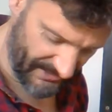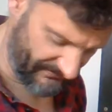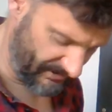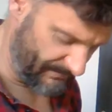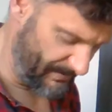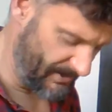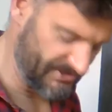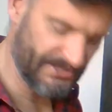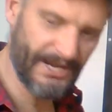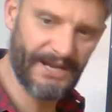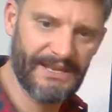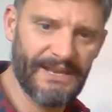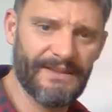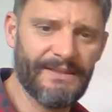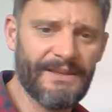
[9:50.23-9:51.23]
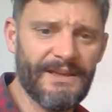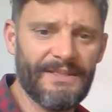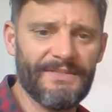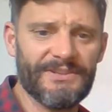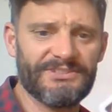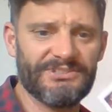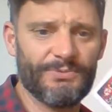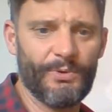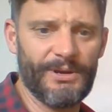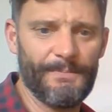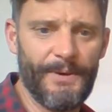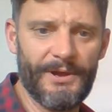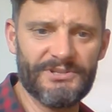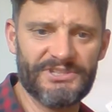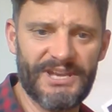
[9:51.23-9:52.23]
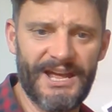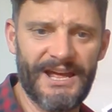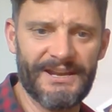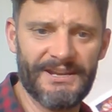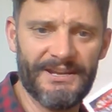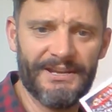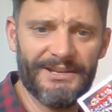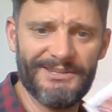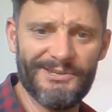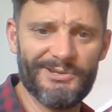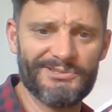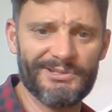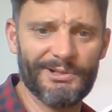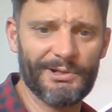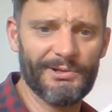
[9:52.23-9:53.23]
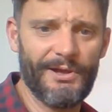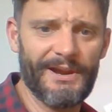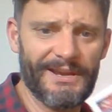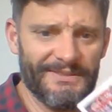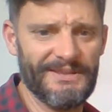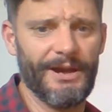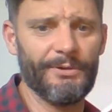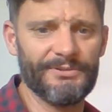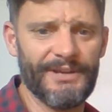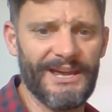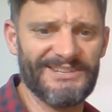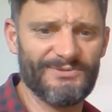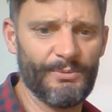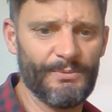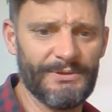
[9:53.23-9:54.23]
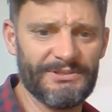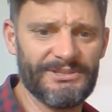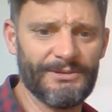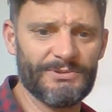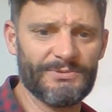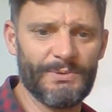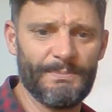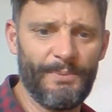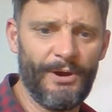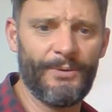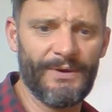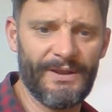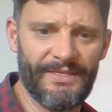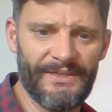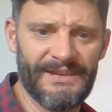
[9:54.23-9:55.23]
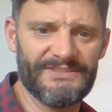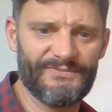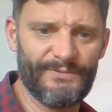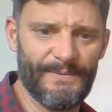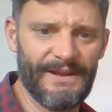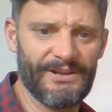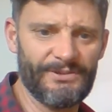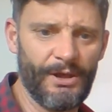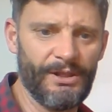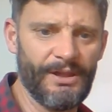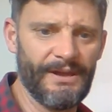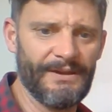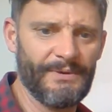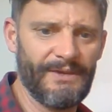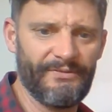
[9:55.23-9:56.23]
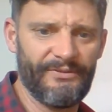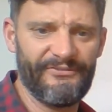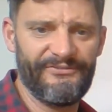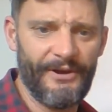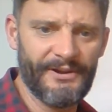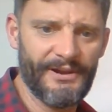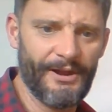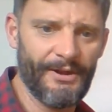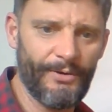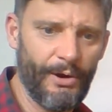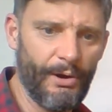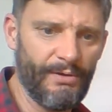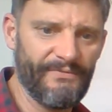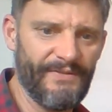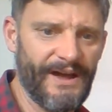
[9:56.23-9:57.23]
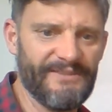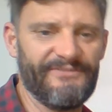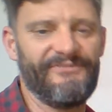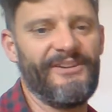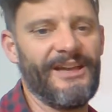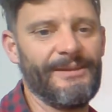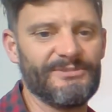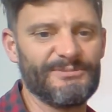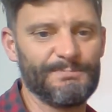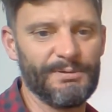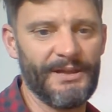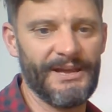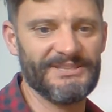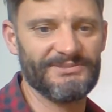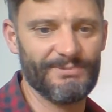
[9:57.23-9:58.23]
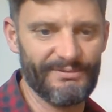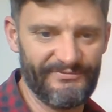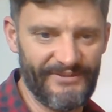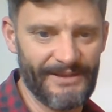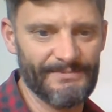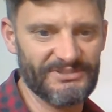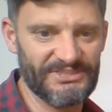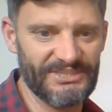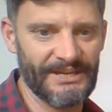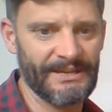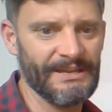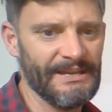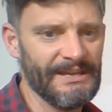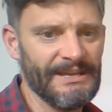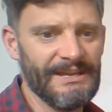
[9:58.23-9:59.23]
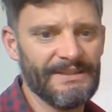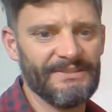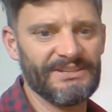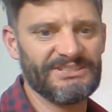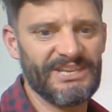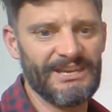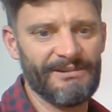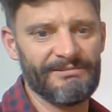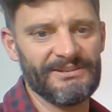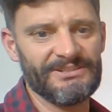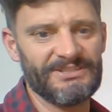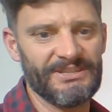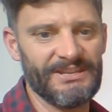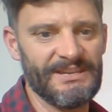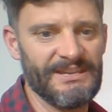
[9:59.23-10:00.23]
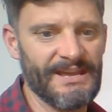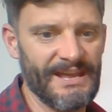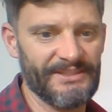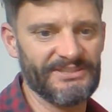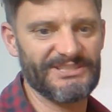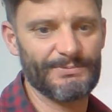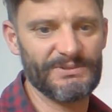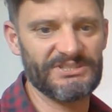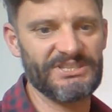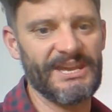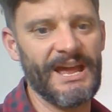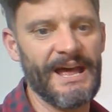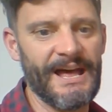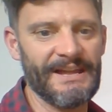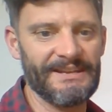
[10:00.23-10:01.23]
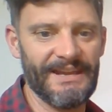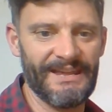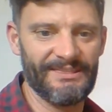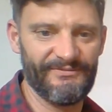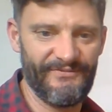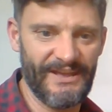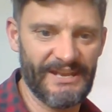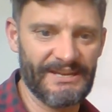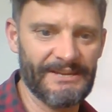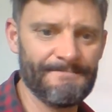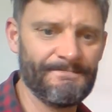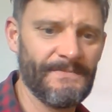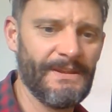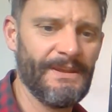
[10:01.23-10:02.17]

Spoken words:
I've got a postcard here. This is what a postcard used to look like. In the old days, what we'd do is we'd buy one of these for about $1. It would have a photo of a famous place or a famous thing. This here is the Swiss Guard at the Vatican,